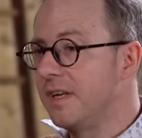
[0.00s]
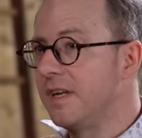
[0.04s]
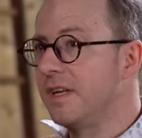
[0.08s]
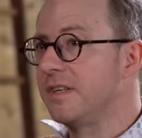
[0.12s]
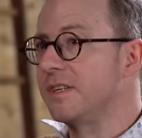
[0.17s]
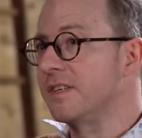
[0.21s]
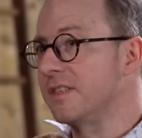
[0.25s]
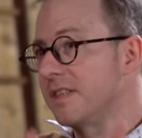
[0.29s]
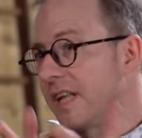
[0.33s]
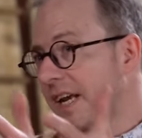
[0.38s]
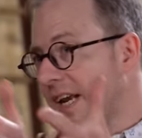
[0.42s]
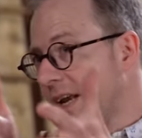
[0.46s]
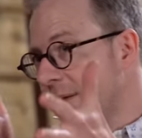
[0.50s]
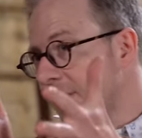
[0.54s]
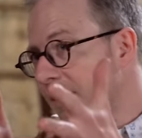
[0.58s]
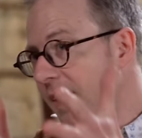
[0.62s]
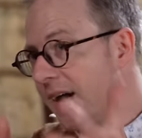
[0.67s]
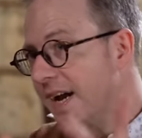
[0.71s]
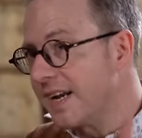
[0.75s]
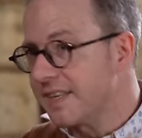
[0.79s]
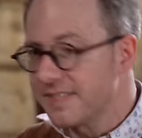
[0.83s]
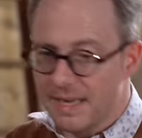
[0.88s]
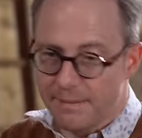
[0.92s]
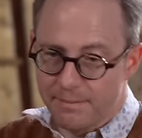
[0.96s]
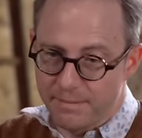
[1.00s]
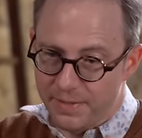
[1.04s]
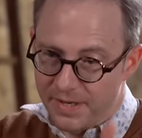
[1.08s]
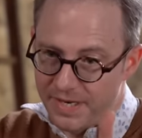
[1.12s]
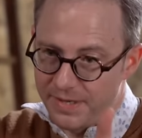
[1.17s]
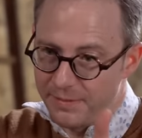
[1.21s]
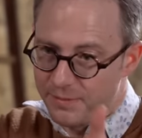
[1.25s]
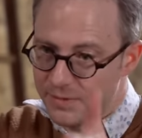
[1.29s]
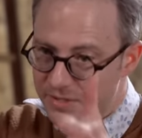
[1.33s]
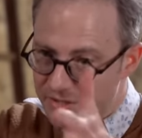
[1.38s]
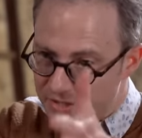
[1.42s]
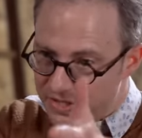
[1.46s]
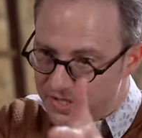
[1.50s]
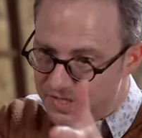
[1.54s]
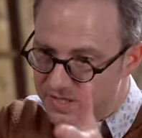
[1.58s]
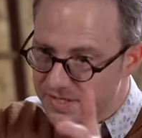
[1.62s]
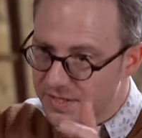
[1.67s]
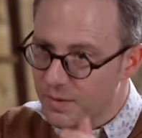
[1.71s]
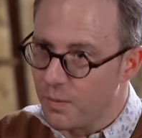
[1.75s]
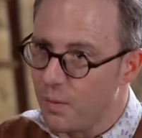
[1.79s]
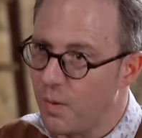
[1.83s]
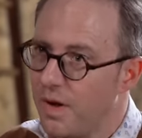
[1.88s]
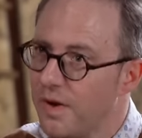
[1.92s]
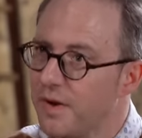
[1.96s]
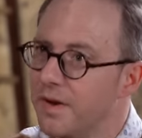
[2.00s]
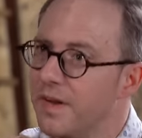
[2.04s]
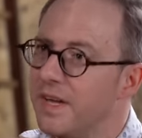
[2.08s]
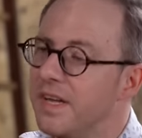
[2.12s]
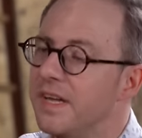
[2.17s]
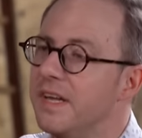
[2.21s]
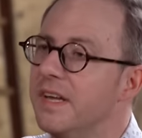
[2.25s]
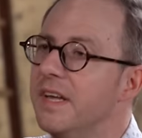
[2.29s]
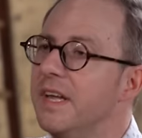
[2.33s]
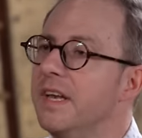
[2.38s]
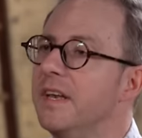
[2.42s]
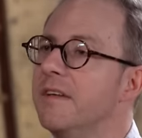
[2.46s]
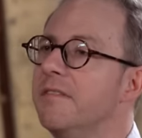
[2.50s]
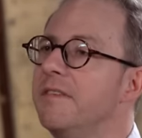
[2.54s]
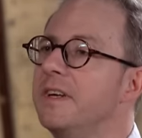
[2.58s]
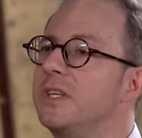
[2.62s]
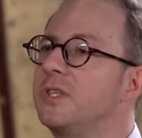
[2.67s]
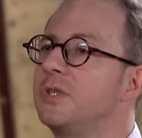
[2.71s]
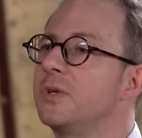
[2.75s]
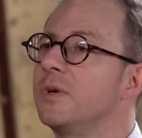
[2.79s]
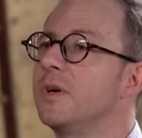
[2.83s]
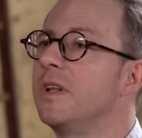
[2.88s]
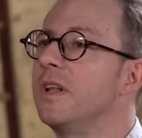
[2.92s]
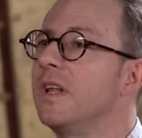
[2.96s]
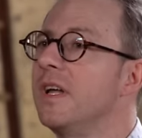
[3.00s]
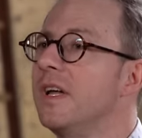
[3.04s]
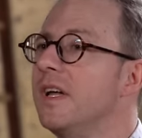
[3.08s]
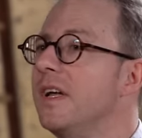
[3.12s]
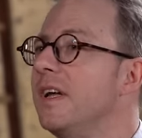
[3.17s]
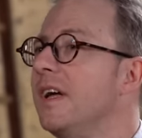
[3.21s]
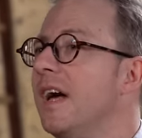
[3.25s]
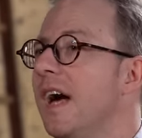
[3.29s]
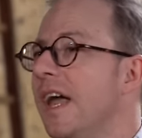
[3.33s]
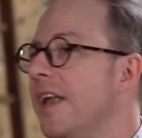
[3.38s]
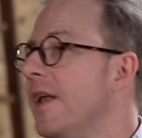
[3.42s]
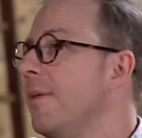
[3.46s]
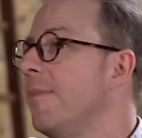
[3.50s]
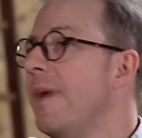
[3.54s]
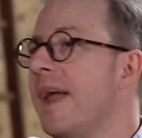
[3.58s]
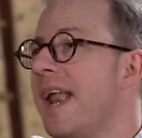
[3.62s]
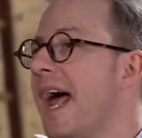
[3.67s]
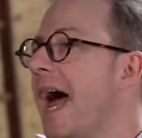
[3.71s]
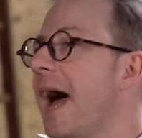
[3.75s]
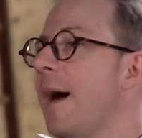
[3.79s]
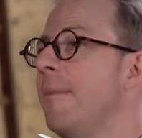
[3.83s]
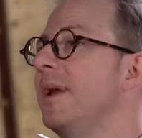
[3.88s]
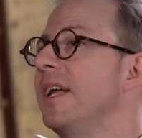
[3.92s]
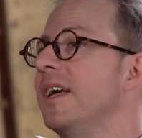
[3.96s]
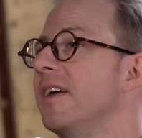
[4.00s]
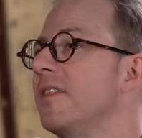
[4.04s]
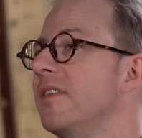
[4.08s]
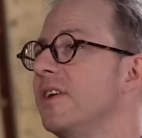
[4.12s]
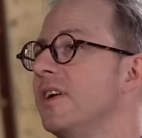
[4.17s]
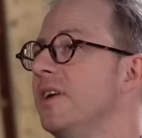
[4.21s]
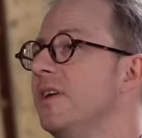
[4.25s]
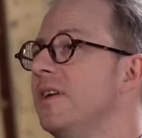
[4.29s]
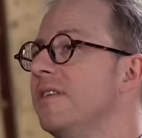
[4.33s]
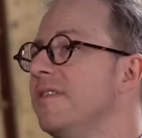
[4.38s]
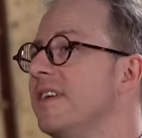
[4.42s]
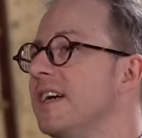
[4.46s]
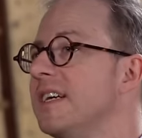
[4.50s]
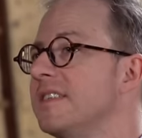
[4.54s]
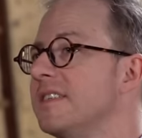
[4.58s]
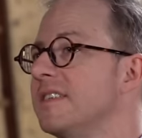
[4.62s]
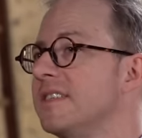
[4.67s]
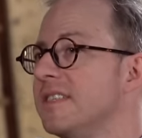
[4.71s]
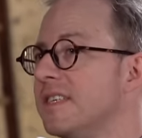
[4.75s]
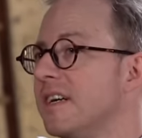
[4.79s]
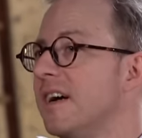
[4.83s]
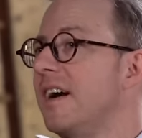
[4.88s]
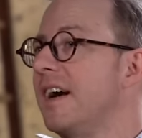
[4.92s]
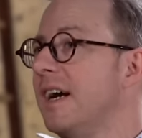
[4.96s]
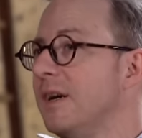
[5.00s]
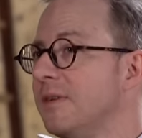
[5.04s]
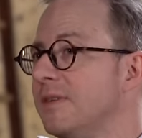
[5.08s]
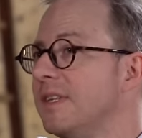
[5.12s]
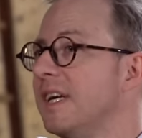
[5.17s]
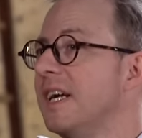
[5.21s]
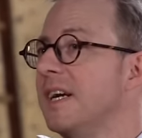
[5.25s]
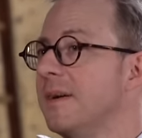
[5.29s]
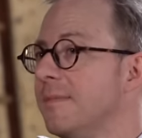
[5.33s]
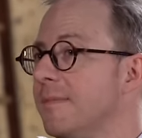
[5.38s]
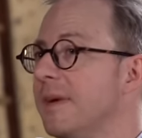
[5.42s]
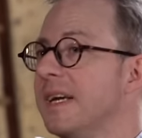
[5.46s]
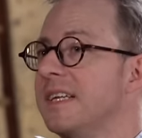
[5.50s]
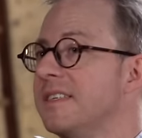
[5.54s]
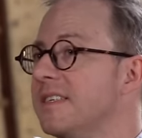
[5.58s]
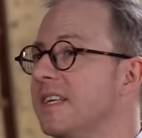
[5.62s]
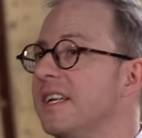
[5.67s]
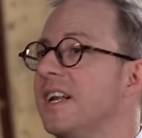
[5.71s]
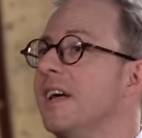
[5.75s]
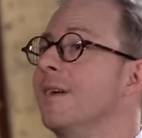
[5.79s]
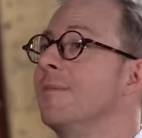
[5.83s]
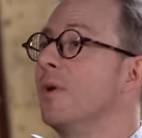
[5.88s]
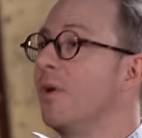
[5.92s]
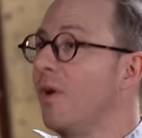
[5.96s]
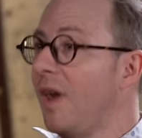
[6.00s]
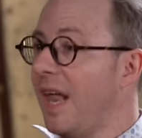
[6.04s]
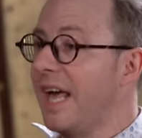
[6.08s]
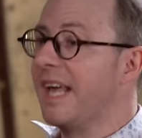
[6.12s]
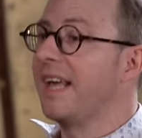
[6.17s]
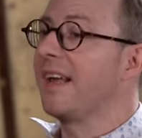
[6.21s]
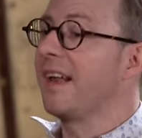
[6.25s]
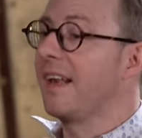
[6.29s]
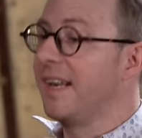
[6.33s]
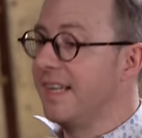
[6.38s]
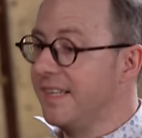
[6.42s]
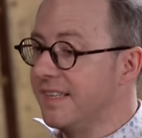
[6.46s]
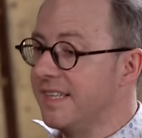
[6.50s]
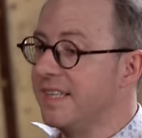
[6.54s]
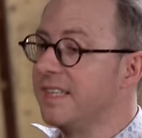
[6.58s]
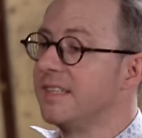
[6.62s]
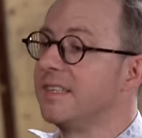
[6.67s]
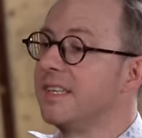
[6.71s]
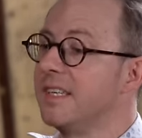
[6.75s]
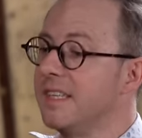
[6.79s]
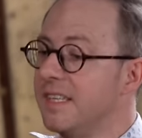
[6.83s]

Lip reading: Just like in my example, it was just the one individual. And no matter how many other universes there are out there, it makes it no more likely that